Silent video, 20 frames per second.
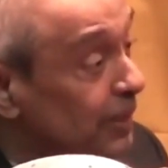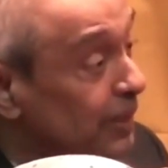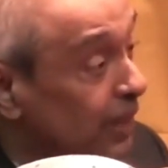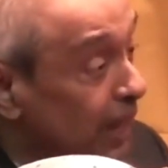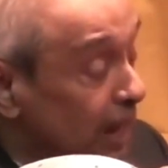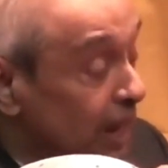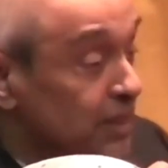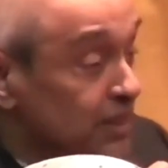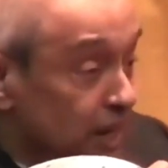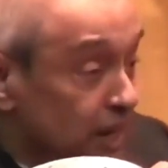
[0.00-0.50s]

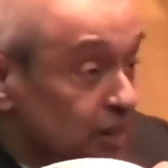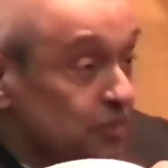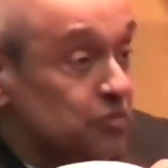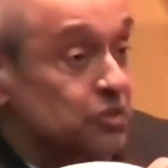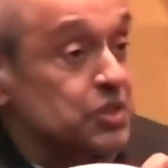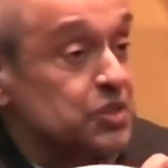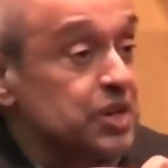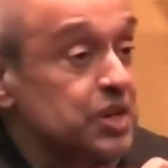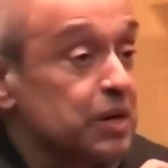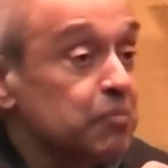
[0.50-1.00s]
And
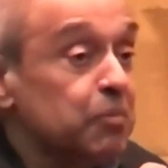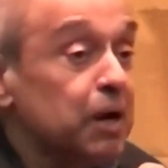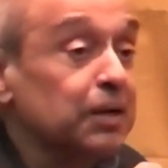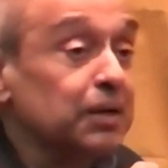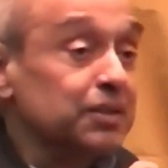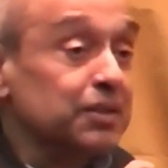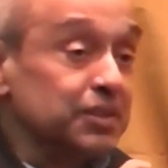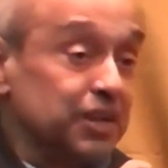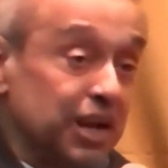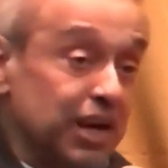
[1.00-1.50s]
countries like
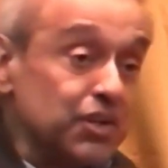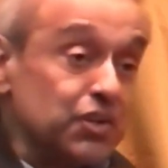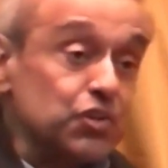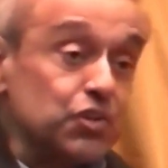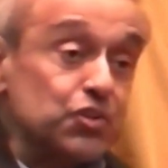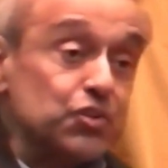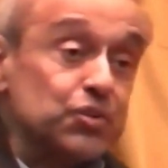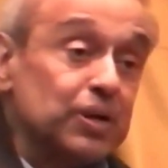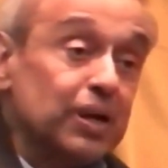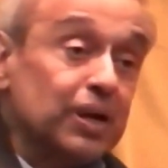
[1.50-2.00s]

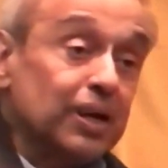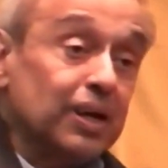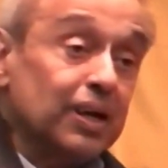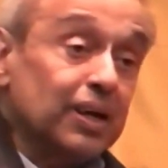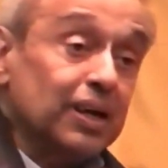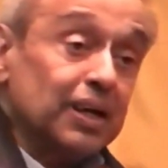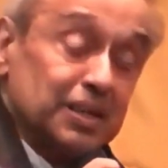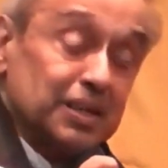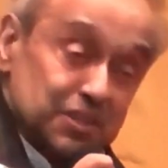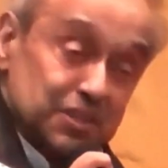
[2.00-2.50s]
Bangladesh,
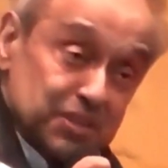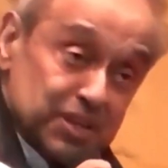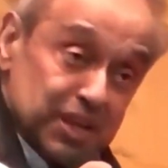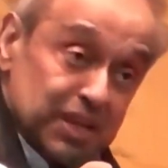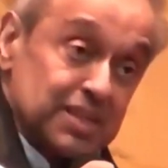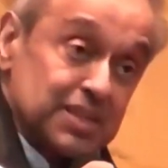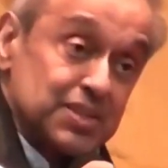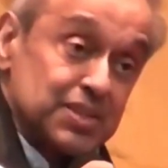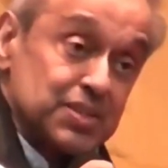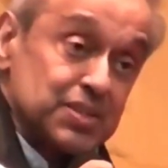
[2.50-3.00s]
in a
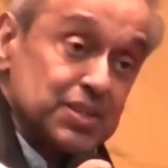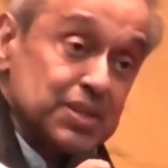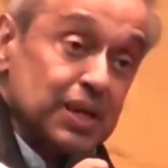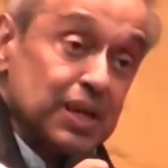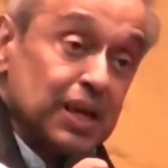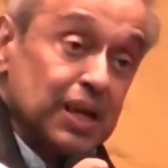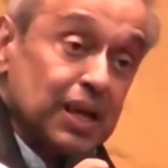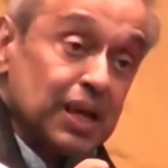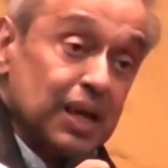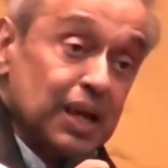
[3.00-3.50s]
sense,
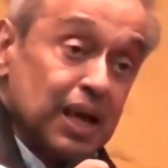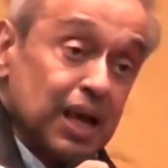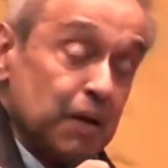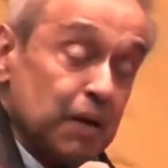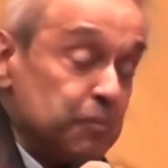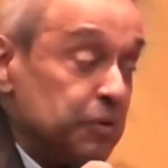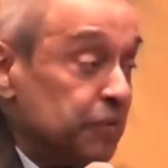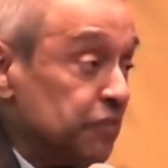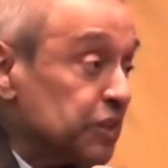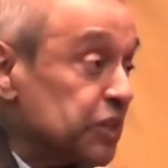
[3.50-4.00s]
have
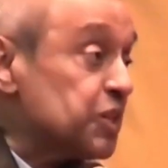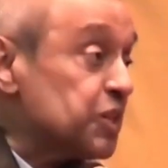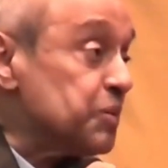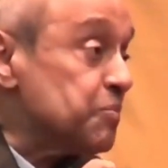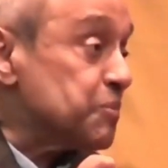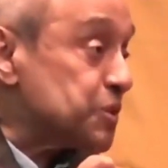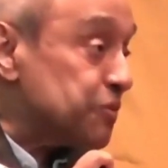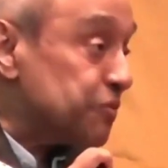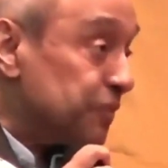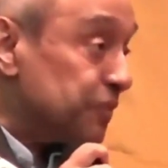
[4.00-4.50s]
been
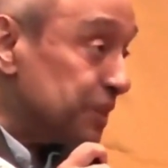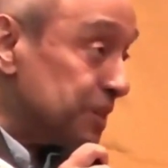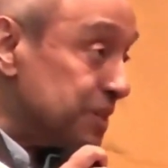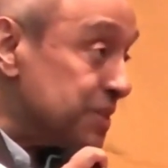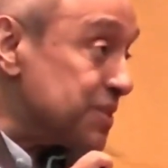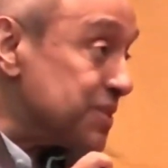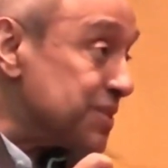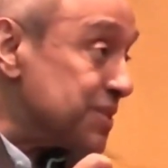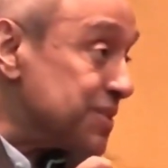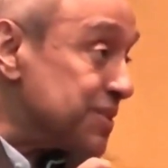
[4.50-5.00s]
victims of
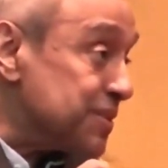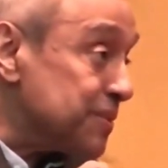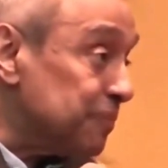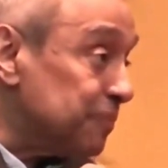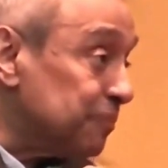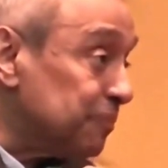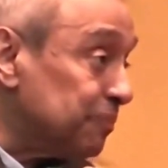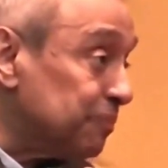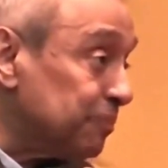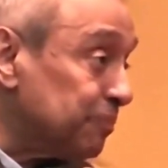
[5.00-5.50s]
this.
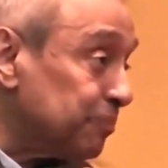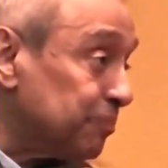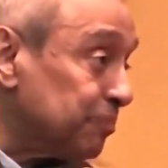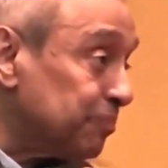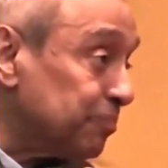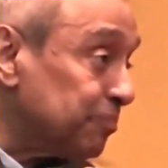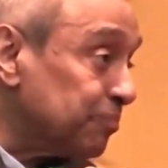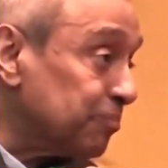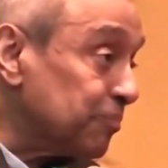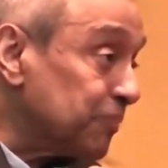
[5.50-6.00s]

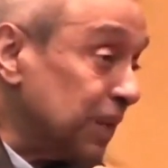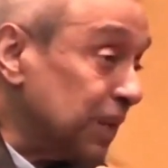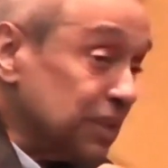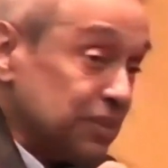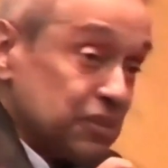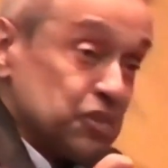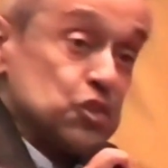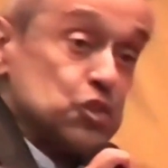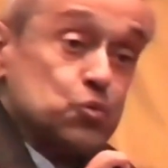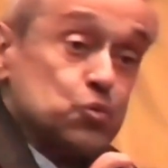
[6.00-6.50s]
And
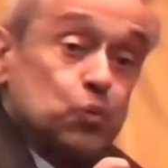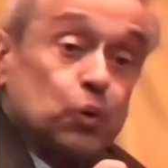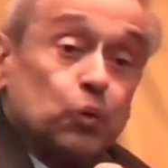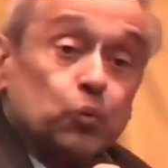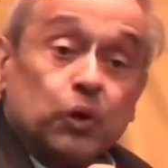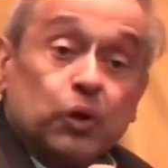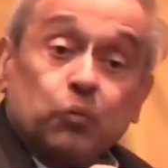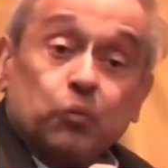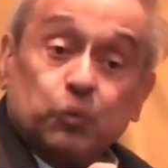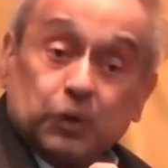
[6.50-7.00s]
this is what
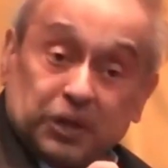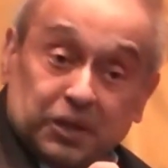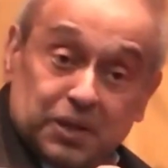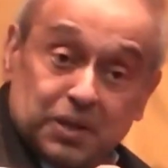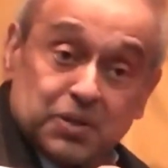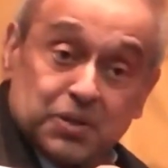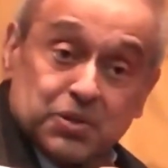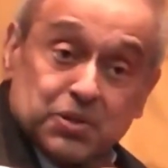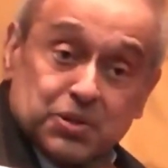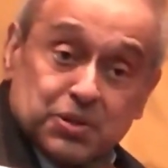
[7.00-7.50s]
we have
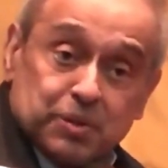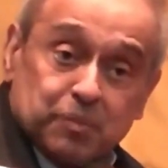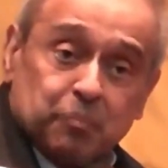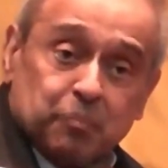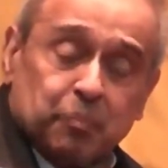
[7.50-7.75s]
witnessed.